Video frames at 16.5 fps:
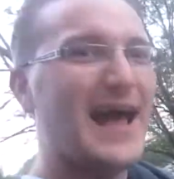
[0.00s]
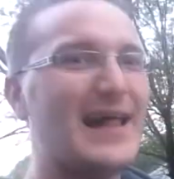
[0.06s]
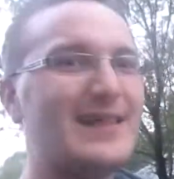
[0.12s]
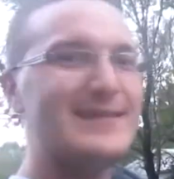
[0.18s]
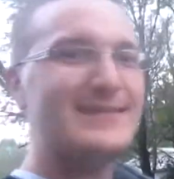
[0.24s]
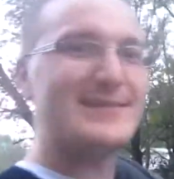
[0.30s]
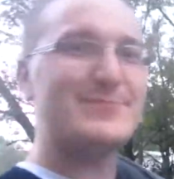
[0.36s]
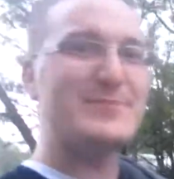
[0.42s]
I like
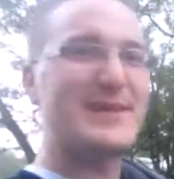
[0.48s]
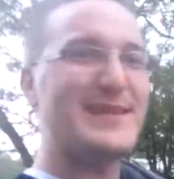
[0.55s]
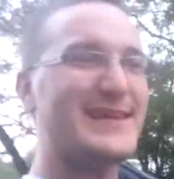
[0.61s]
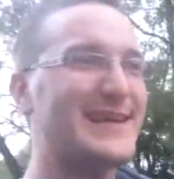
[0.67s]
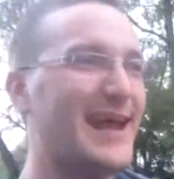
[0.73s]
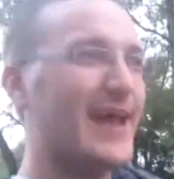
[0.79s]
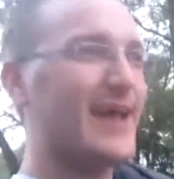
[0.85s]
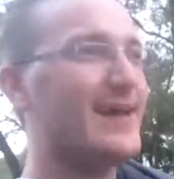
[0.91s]
the smell of
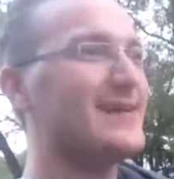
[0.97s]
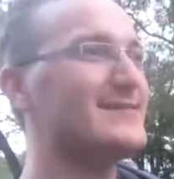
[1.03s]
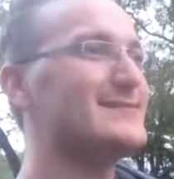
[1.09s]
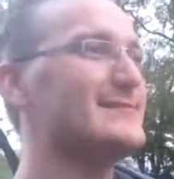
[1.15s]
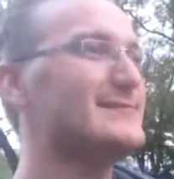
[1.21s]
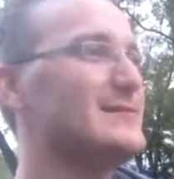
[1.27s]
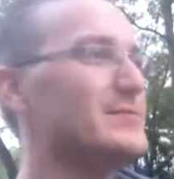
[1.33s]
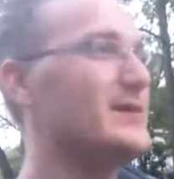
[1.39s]
gas,
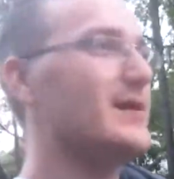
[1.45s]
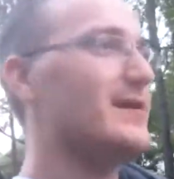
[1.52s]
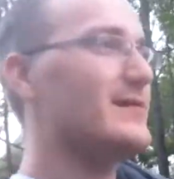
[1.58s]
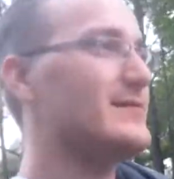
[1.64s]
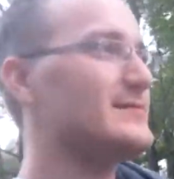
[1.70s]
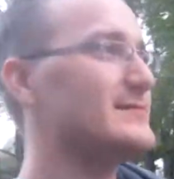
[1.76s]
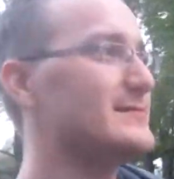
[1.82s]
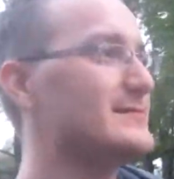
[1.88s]
to be
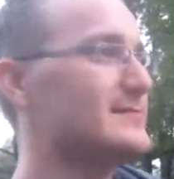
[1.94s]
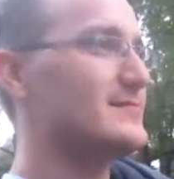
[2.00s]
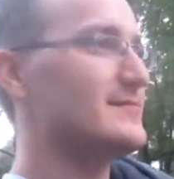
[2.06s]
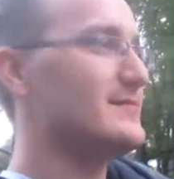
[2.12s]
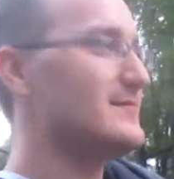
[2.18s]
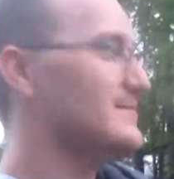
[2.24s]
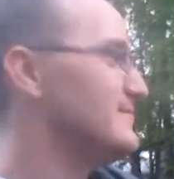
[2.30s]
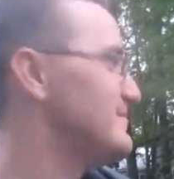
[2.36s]
honest. Ew,
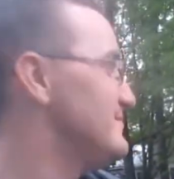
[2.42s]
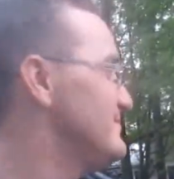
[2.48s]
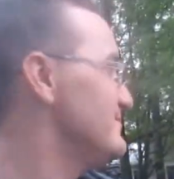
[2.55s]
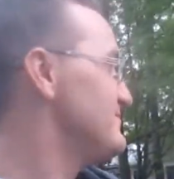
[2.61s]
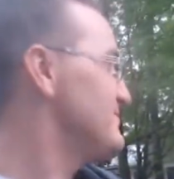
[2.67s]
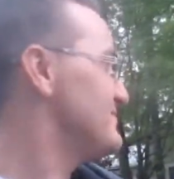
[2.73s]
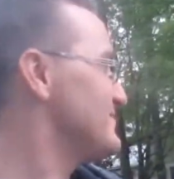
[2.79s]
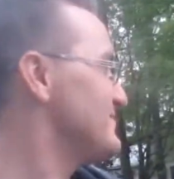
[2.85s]
I don't
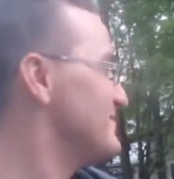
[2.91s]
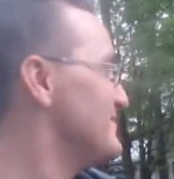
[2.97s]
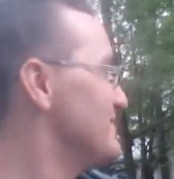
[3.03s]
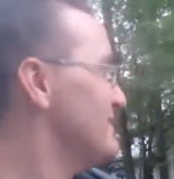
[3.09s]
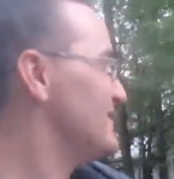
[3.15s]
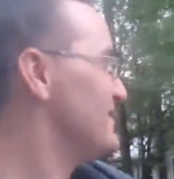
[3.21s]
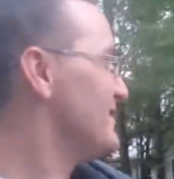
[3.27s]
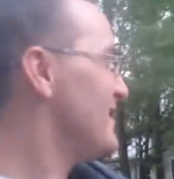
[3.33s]
like the smell
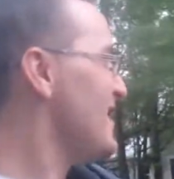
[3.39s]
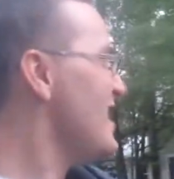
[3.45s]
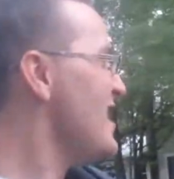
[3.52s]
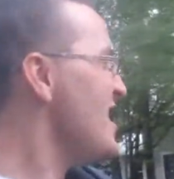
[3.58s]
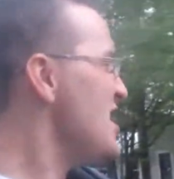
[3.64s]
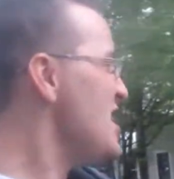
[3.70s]
of gas.